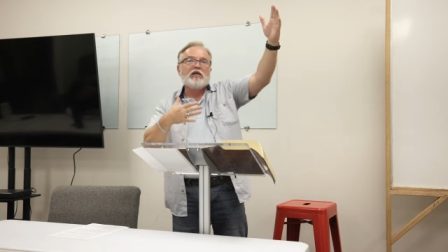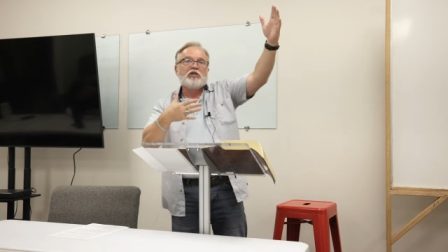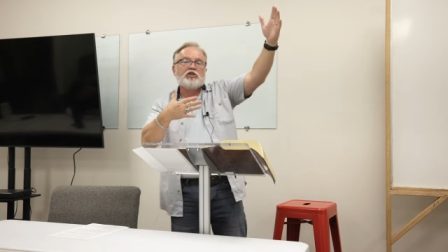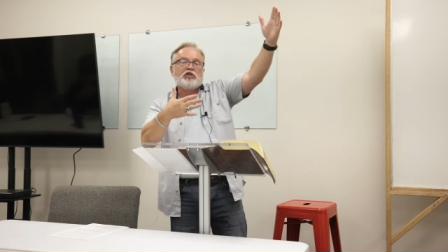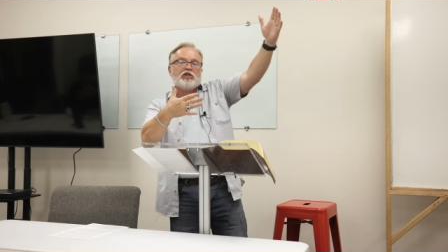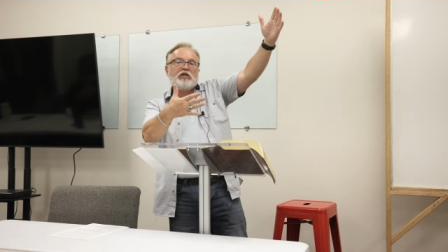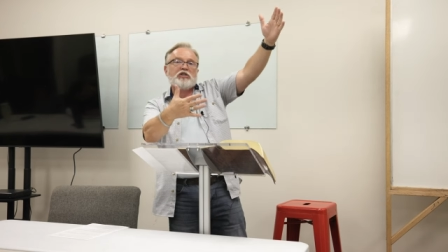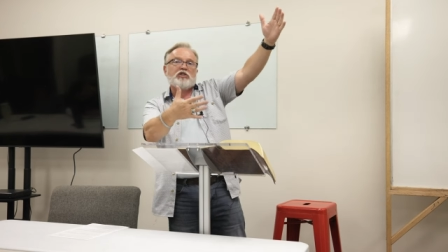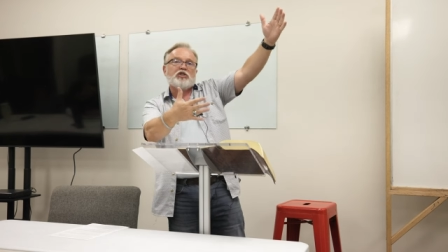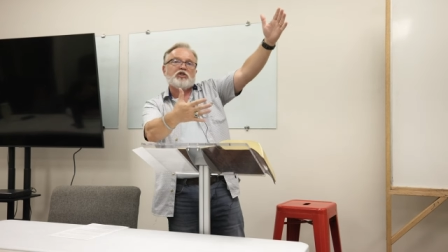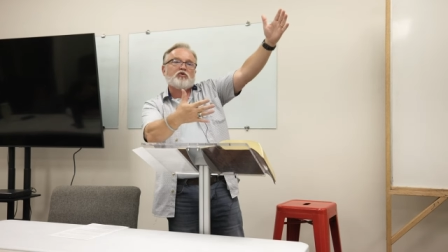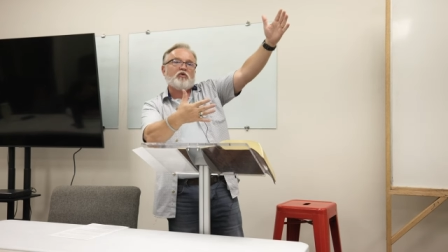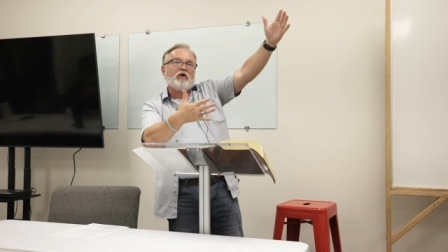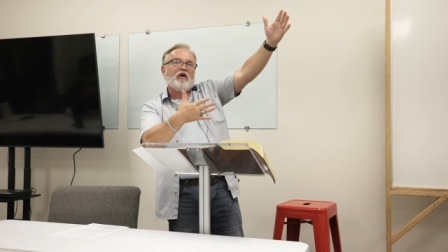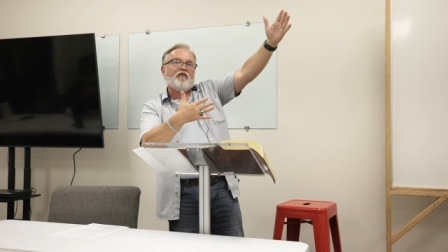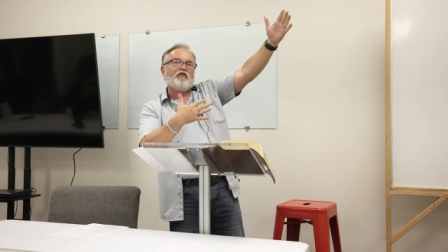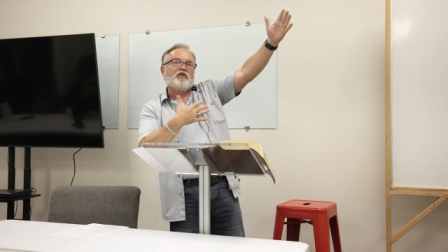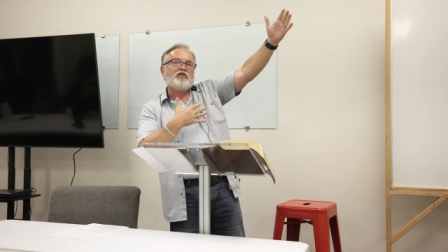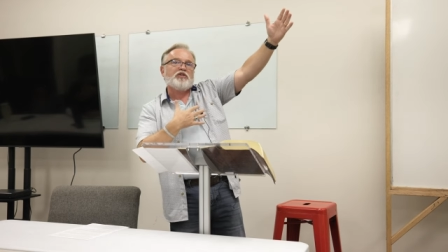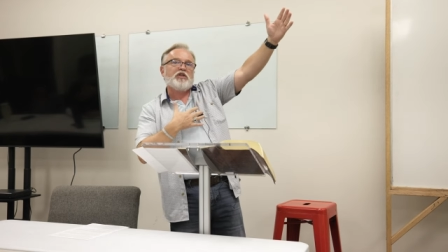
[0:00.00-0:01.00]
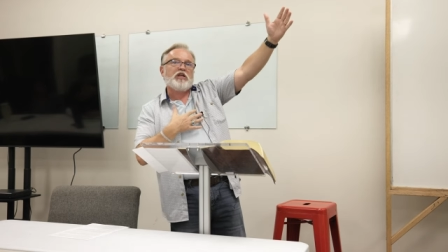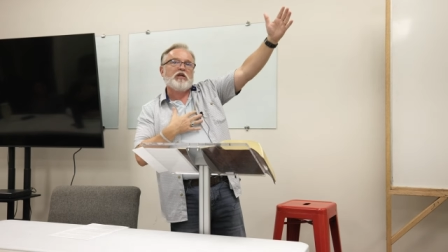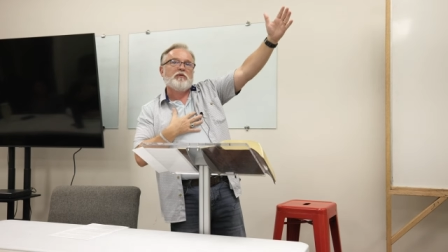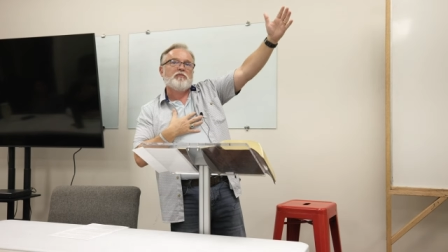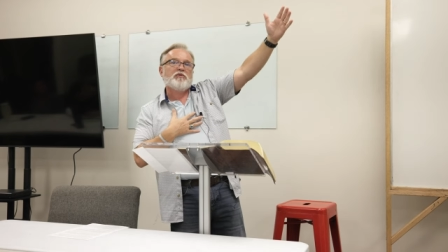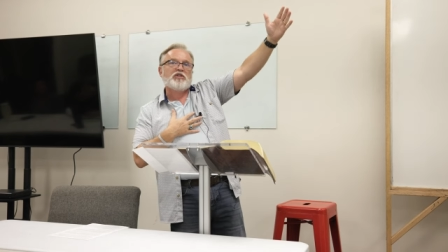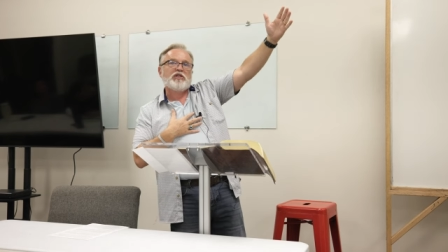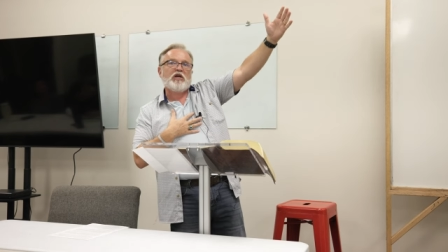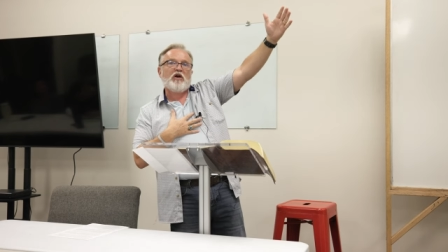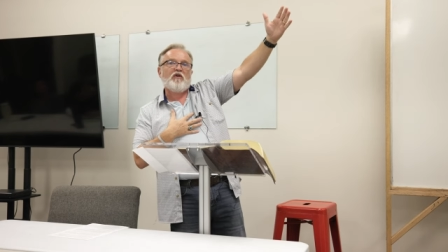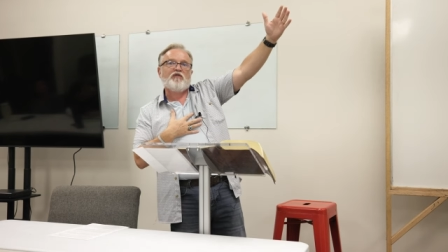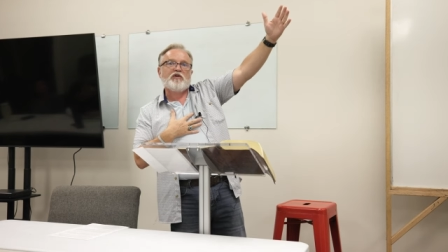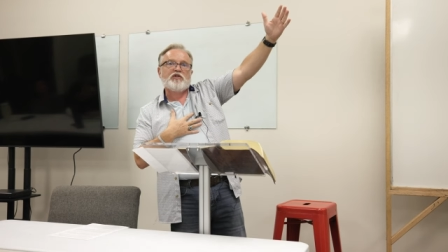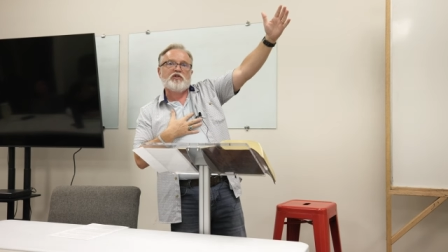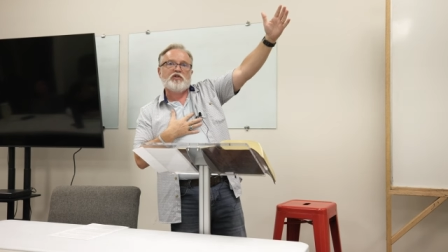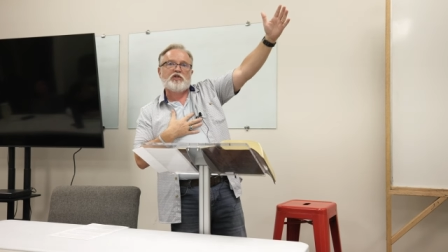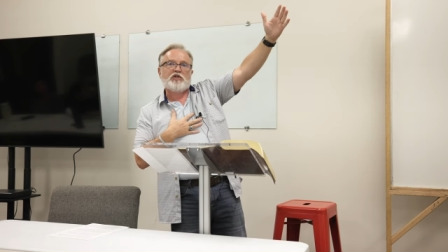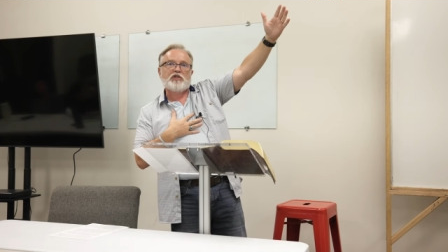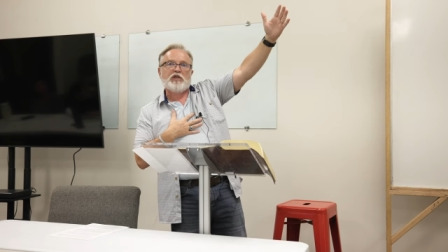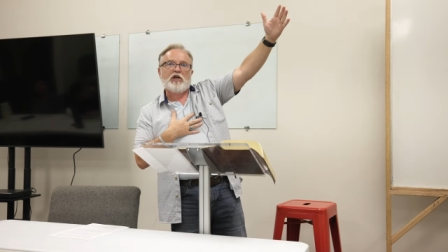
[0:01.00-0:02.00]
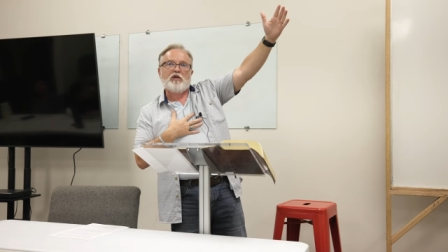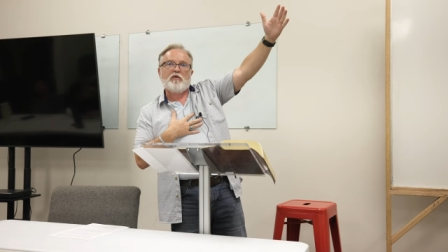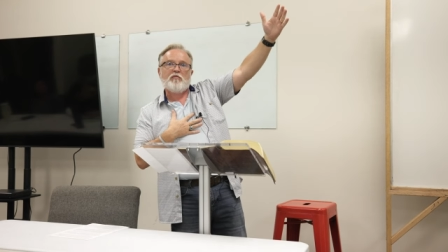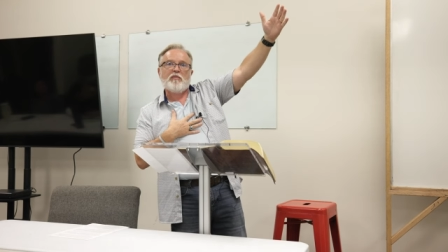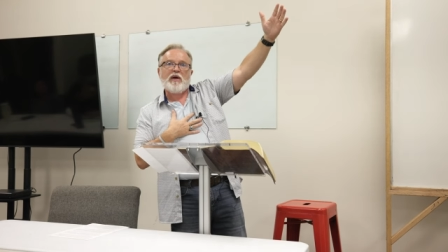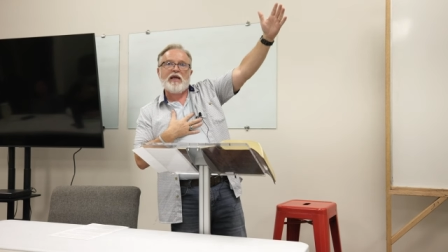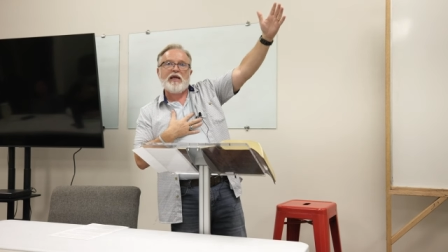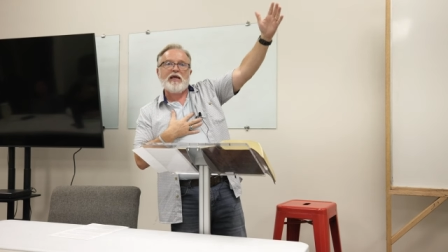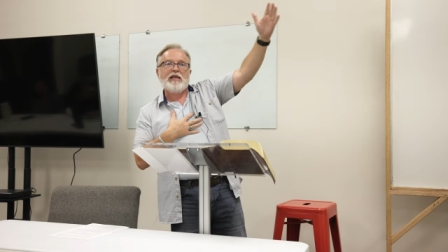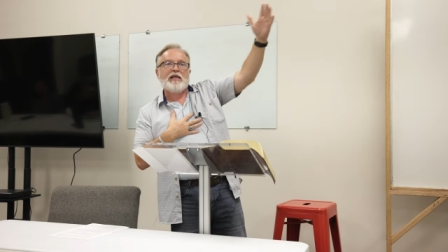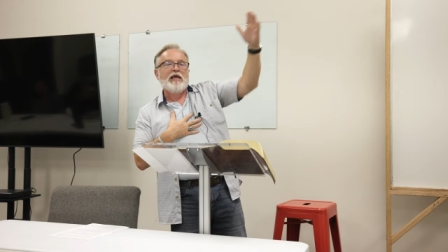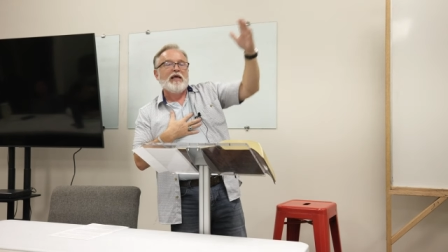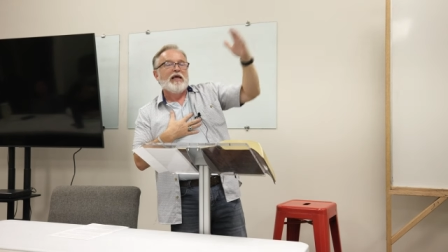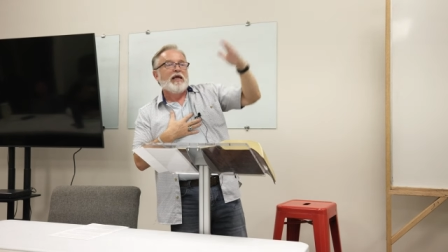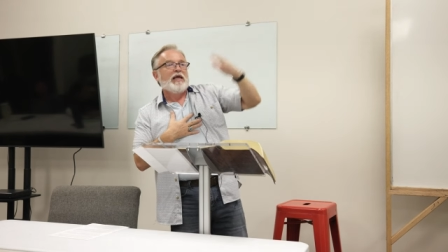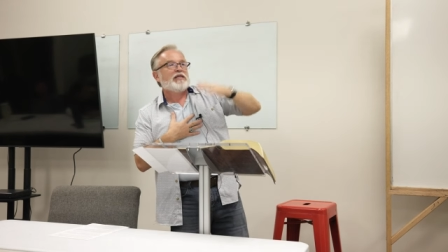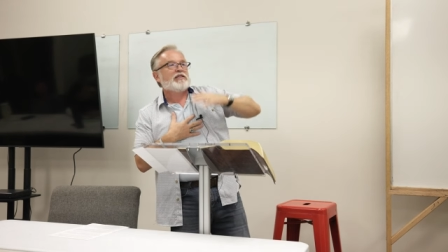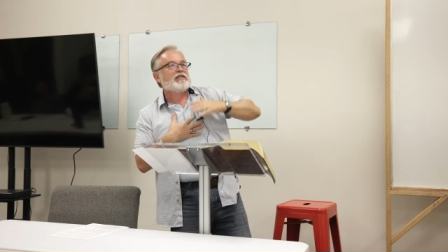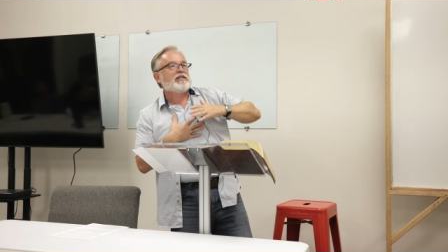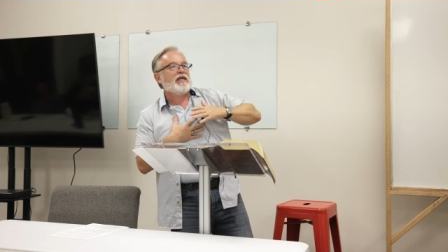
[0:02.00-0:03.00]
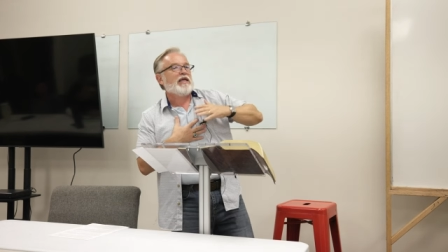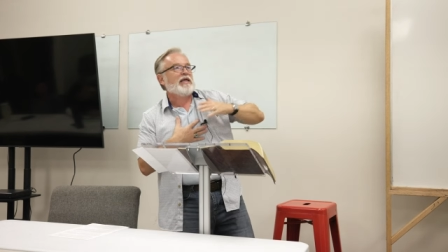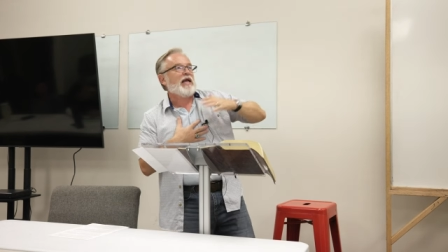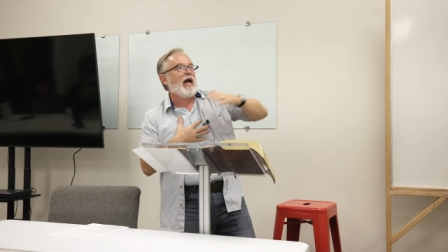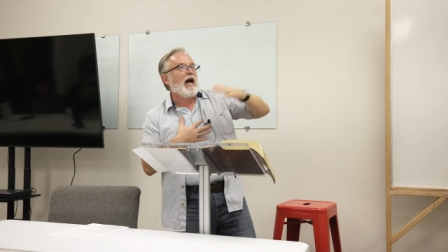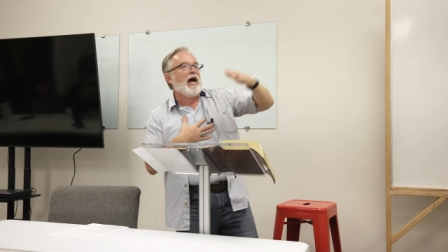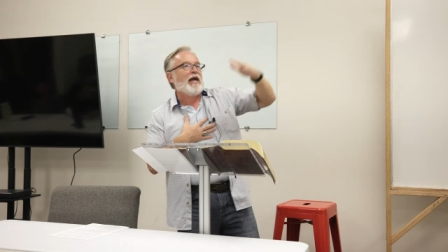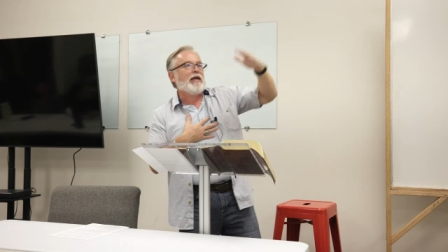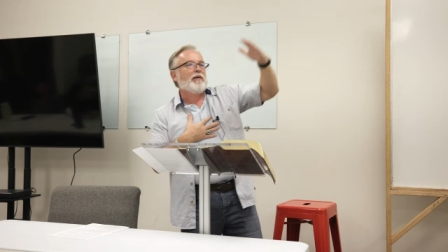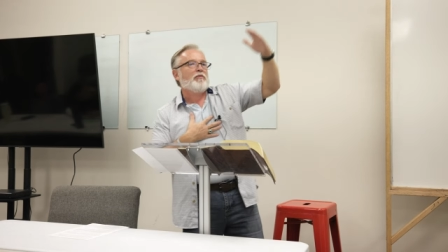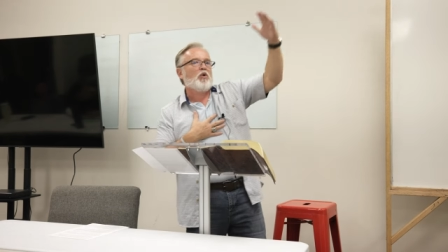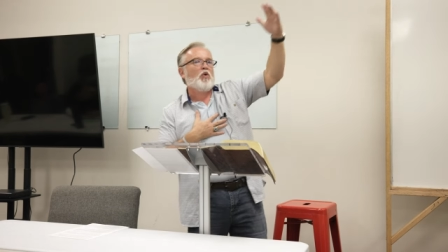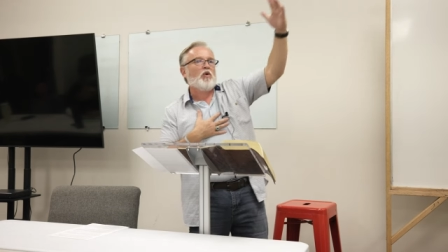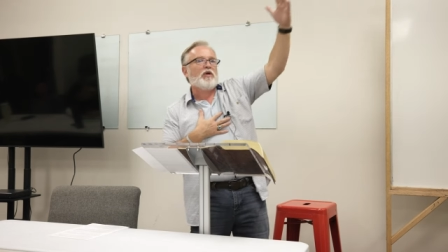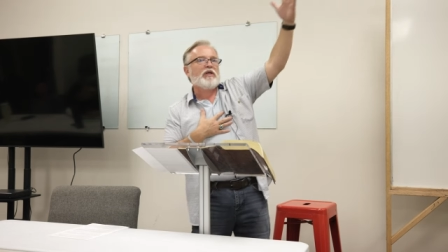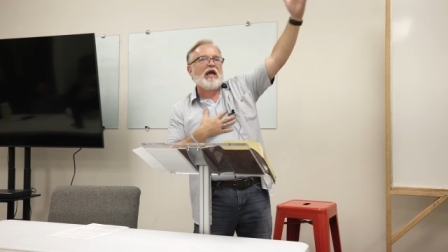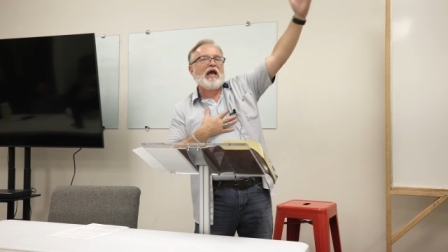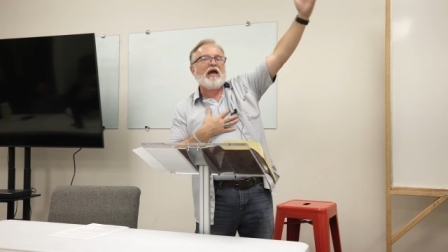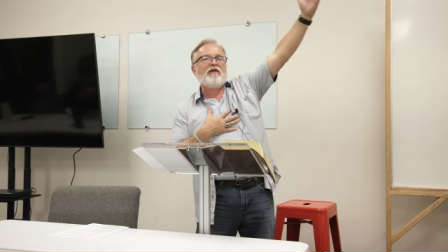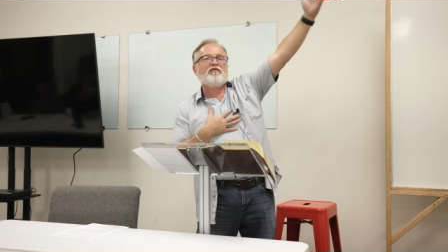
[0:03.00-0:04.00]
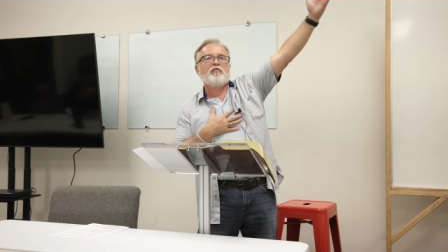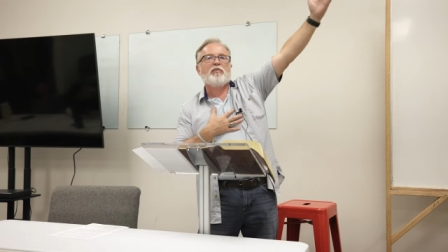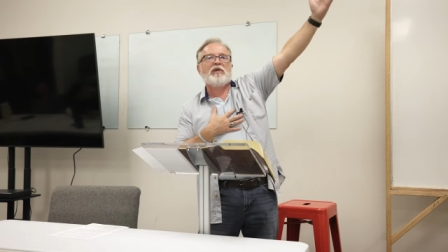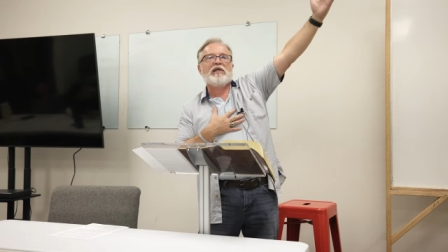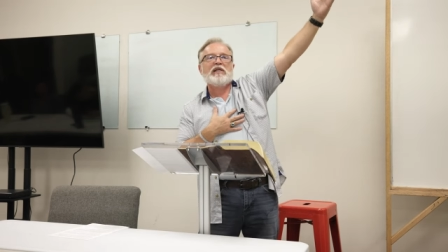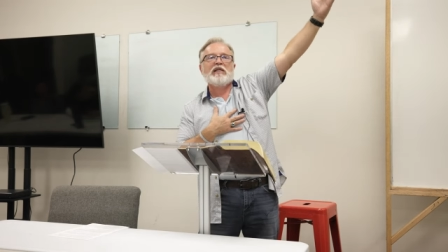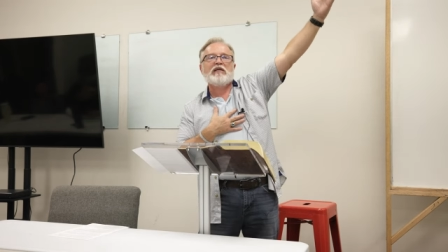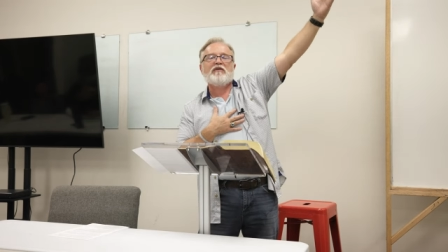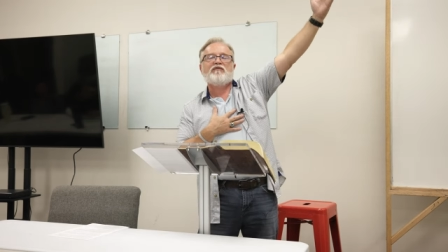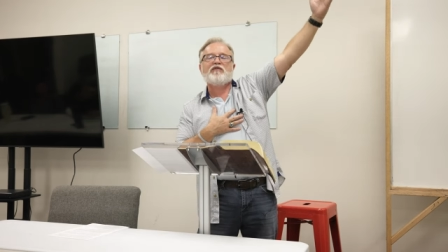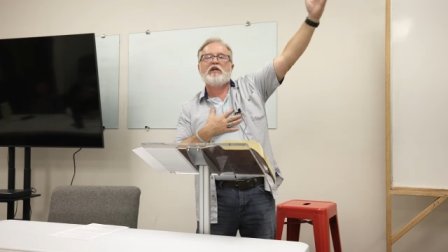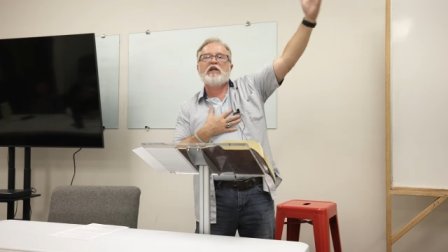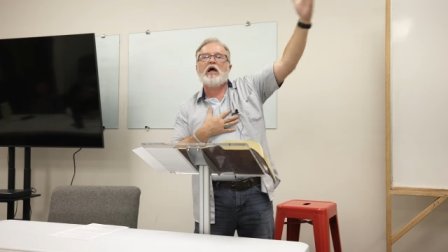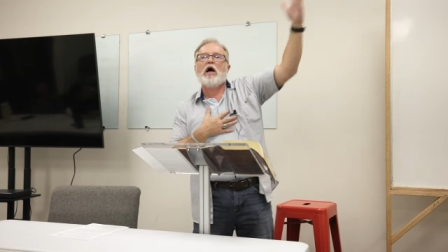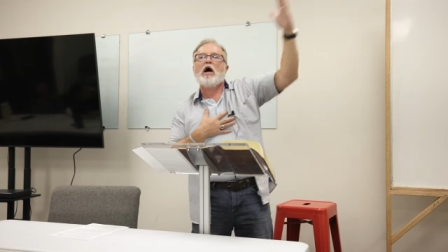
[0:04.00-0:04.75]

Jesus, referencing himself as the Son of Man, is saying, I am going to have to be lifted